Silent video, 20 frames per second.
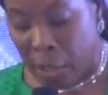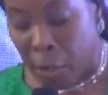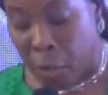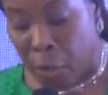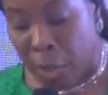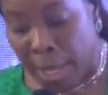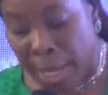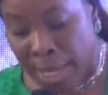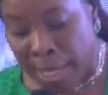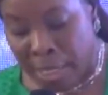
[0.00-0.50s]

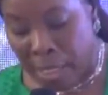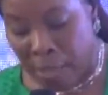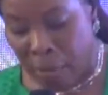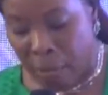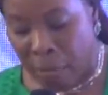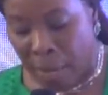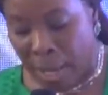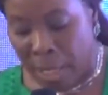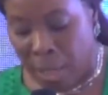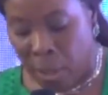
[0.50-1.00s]

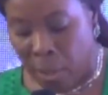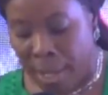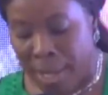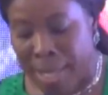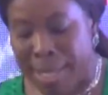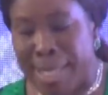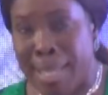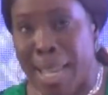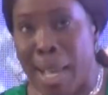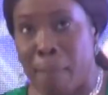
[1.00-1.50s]
Creating Value,
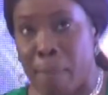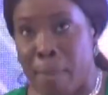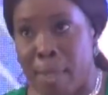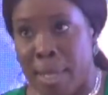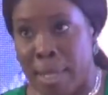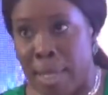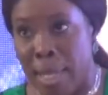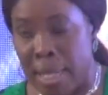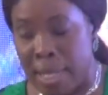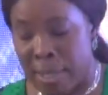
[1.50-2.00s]

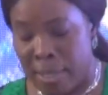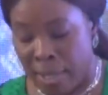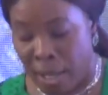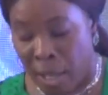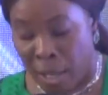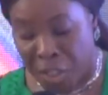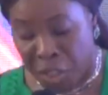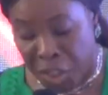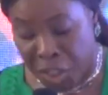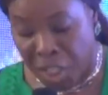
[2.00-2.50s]
encapsulates
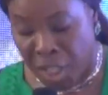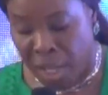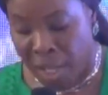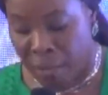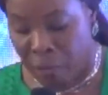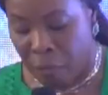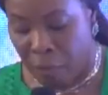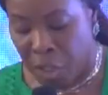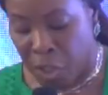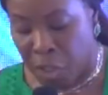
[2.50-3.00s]
our
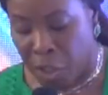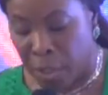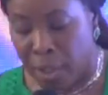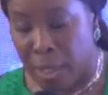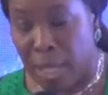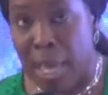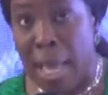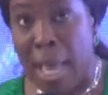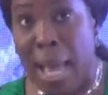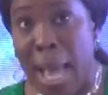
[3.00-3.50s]
shared vision
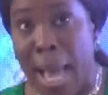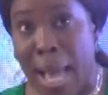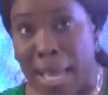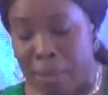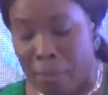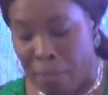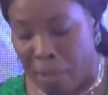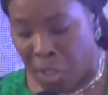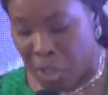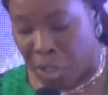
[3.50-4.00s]

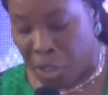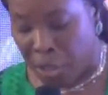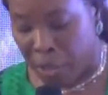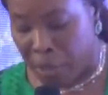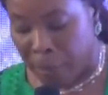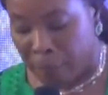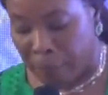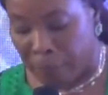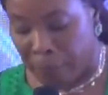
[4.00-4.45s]
and mission